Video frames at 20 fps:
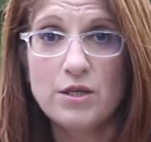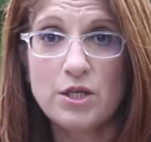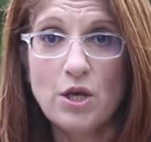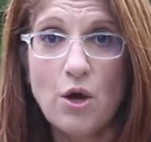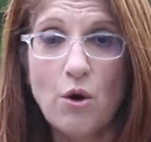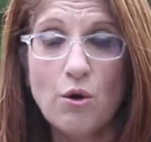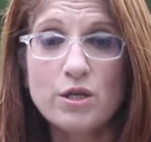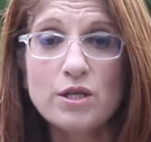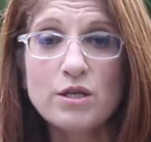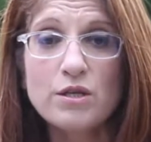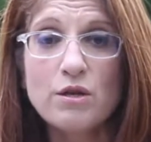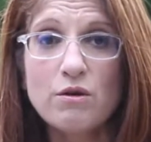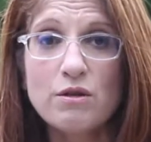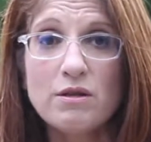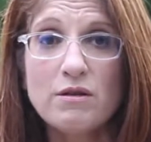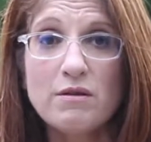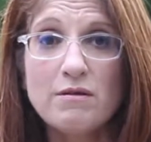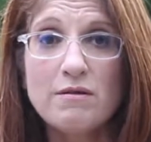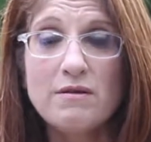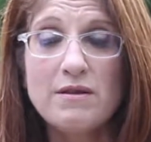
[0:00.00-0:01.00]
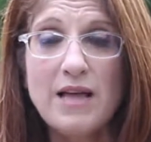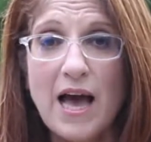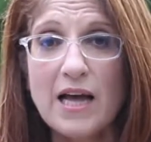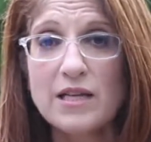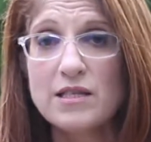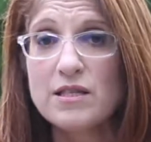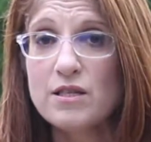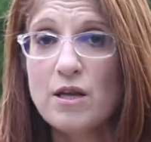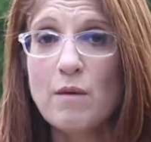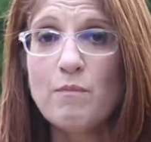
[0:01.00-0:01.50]
So
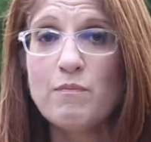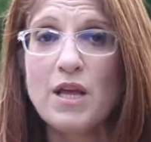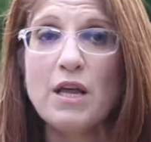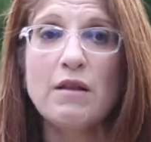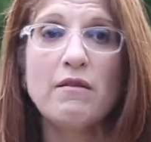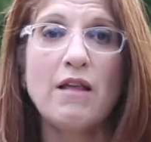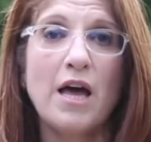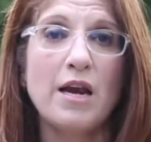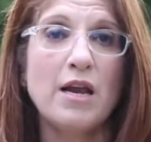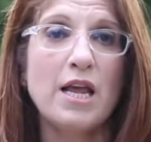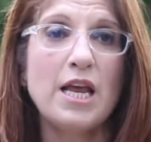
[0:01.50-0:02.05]
that's something that